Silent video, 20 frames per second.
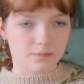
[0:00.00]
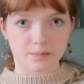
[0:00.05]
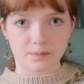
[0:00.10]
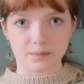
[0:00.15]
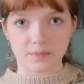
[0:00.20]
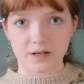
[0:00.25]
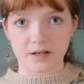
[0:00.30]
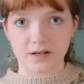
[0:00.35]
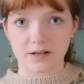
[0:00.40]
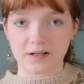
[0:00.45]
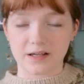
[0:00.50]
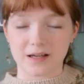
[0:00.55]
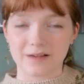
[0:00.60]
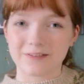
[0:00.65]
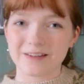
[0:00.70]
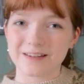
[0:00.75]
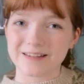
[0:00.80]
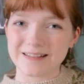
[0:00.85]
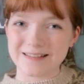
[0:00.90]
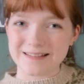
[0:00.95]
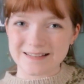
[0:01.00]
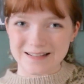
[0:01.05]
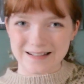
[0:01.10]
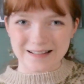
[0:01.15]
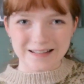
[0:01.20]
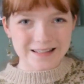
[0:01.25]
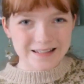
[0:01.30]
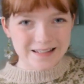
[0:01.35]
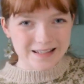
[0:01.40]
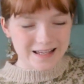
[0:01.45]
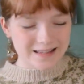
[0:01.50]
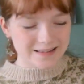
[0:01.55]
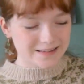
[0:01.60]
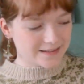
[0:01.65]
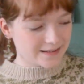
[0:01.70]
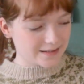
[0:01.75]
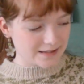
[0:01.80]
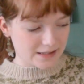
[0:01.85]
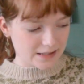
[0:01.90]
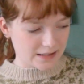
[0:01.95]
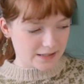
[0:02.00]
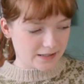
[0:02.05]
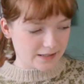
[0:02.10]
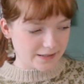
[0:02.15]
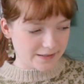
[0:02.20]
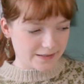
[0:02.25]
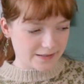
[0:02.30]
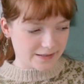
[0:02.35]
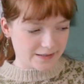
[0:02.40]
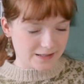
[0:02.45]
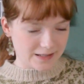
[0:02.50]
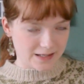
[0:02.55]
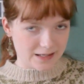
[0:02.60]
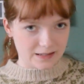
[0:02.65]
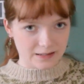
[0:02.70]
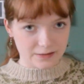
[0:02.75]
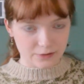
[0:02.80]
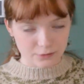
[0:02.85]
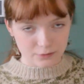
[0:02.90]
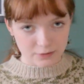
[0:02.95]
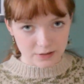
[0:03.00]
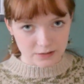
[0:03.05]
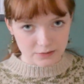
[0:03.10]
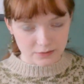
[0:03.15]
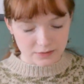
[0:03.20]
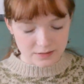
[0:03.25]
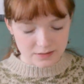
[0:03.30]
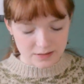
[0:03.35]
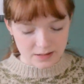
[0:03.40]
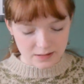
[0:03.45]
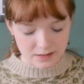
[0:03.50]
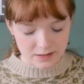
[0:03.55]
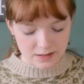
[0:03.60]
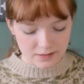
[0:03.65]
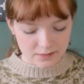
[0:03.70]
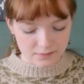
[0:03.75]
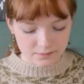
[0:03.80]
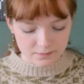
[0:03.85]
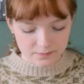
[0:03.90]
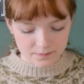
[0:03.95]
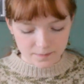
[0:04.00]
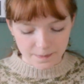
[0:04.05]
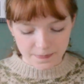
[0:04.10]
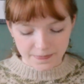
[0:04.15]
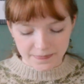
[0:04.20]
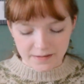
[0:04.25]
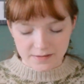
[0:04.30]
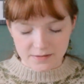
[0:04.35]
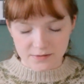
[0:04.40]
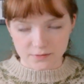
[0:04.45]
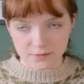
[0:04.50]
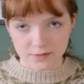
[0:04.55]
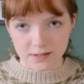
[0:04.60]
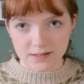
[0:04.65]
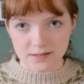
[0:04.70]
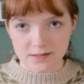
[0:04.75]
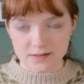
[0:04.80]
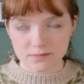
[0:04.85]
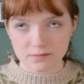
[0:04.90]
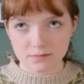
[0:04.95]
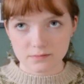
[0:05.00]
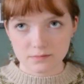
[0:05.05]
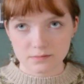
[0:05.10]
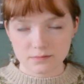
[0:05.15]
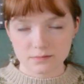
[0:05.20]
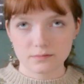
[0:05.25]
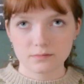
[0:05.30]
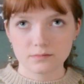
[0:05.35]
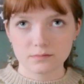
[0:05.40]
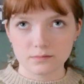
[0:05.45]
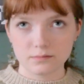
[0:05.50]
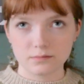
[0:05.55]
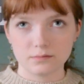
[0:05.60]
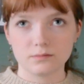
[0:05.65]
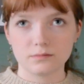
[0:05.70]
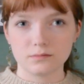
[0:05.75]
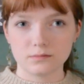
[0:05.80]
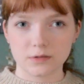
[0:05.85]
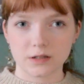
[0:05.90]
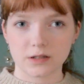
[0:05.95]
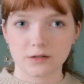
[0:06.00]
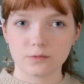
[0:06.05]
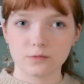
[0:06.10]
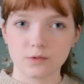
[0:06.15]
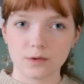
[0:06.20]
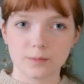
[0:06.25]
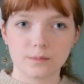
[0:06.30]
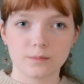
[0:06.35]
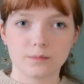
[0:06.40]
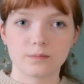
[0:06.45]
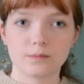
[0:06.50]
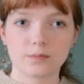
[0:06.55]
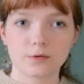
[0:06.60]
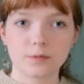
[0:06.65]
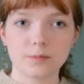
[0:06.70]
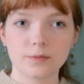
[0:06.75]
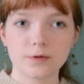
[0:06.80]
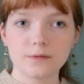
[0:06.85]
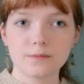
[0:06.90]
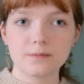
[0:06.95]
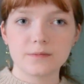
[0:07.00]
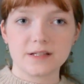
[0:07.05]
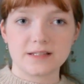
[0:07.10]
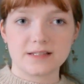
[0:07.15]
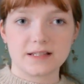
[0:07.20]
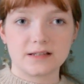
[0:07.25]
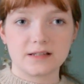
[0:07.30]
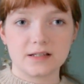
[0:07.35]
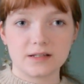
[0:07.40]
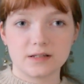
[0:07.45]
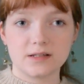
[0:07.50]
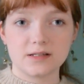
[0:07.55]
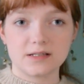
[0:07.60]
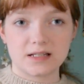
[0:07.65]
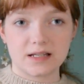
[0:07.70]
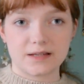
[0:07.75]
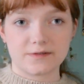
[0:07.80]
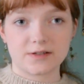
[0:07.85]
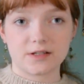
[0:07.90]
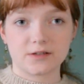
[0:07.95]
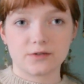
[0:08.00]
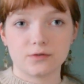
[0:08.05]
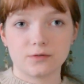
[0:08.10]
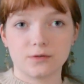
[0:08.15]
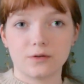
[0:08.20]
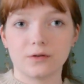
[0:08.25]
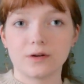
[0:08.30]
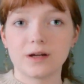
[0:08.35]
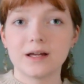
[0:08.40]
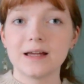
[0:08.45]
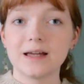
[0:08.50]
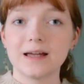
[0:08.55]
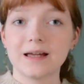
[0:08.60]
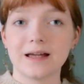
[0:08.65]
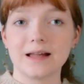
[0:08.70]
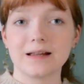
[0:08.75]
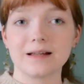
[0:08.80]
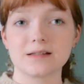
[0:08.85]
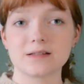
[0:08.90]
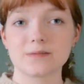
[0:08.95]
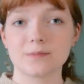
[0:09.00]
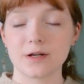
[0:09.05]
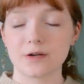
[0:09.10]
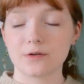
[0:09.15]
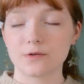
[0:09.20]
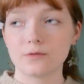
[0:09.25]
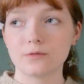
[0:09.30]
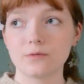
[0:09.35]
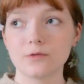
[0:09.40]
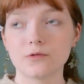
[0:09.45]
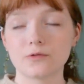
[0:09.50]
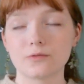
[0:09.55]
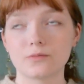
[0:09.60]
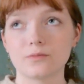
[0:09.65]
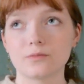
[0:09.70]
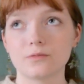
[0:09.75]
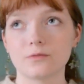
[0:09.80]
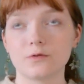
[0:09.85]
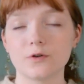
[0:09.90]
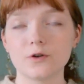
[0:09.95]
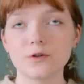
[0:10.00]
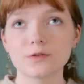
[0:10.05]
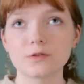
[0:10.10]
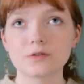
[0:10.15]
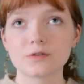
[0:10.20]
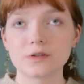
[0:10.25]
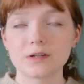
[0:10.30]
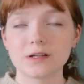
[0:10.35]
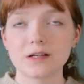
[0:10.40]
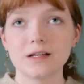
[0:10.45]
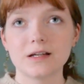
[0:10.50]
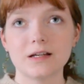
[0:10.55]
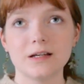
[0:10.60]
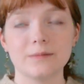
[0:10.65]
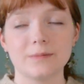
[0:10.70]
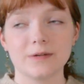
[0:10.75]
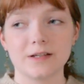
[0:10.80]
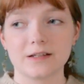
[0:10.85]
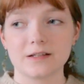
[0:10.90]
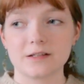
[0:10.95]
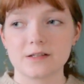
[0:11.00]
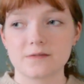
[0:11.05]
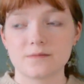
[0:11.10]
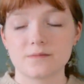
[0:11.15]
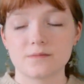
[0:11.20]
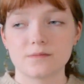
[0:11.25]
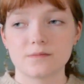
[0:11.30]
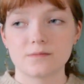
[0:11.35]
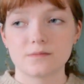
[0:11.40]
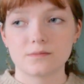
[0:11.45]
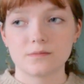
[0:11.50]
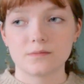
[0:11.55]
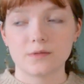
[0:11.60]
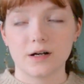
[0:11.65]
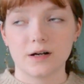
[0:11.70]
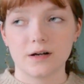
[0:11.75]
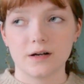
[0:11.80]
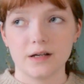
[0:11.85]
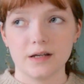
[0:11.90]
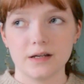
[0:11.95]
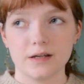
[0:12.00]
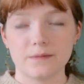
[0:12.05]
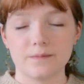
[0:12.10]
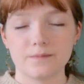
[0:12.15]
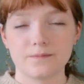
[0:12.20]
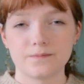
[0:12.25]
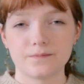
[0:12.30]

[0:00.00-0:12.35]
but I haven't decided yet, and I don't need to decide yet. So that's like one problem, is that the sleeves are too long, and that's my own fault, because I